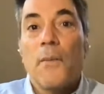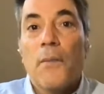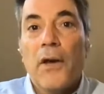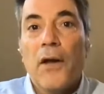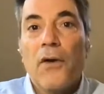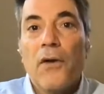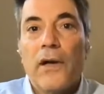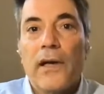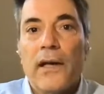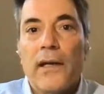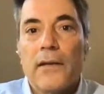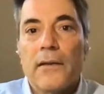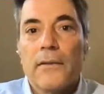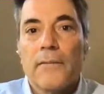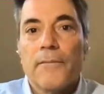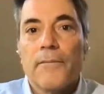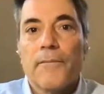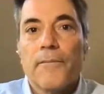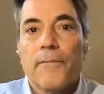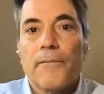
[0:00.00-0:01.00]
period.
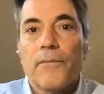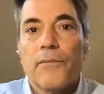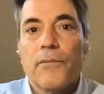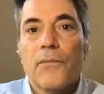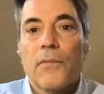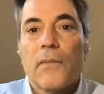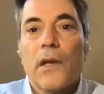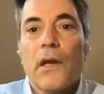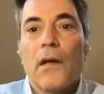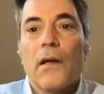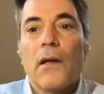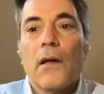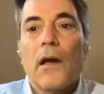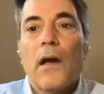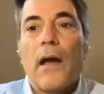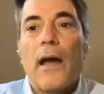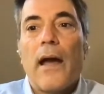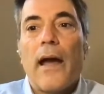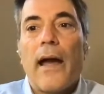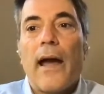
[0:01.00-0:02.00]

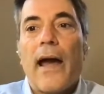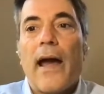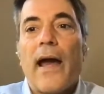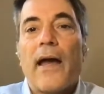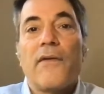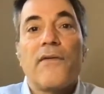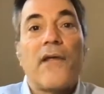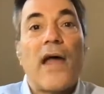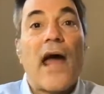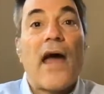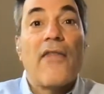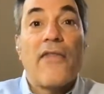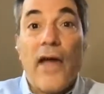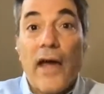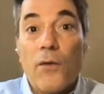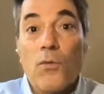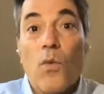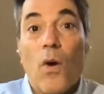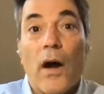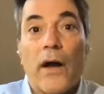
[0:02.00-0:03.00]
And
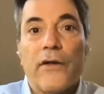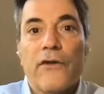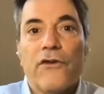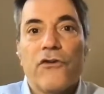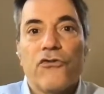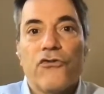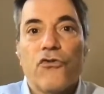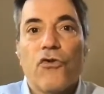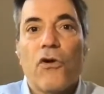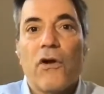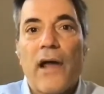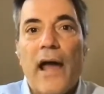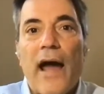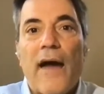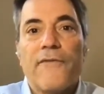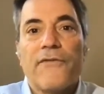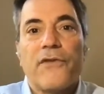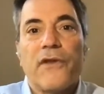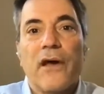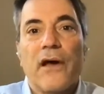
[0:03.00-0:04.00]
then what? You sort of
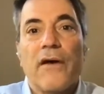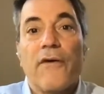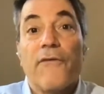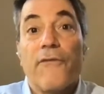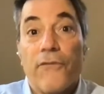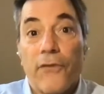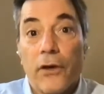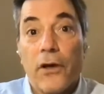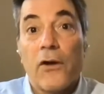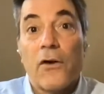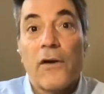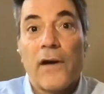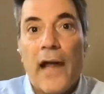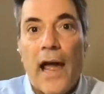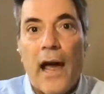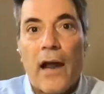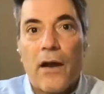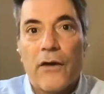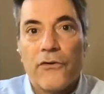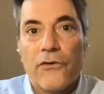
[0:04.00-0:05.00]
have to figure it
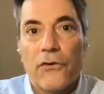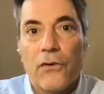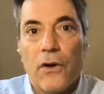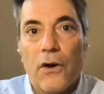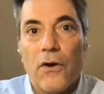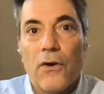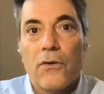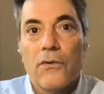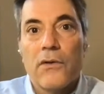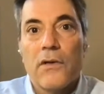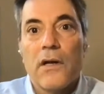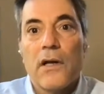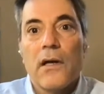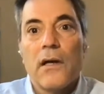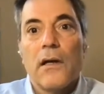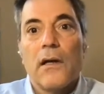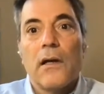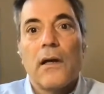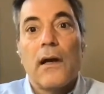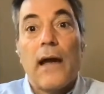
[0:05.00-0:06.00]
out on your own
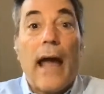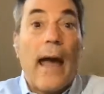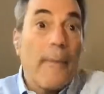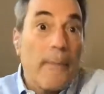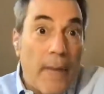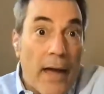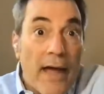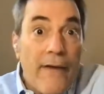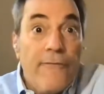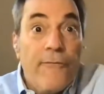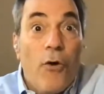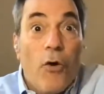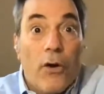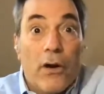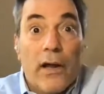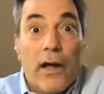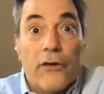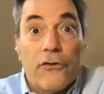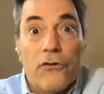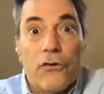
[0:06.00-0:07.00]
and pay for
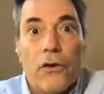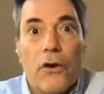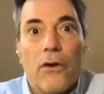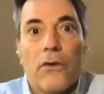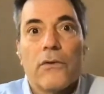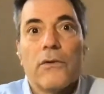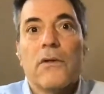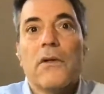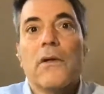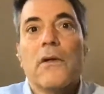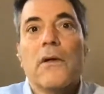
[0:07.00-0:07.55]
it on your own.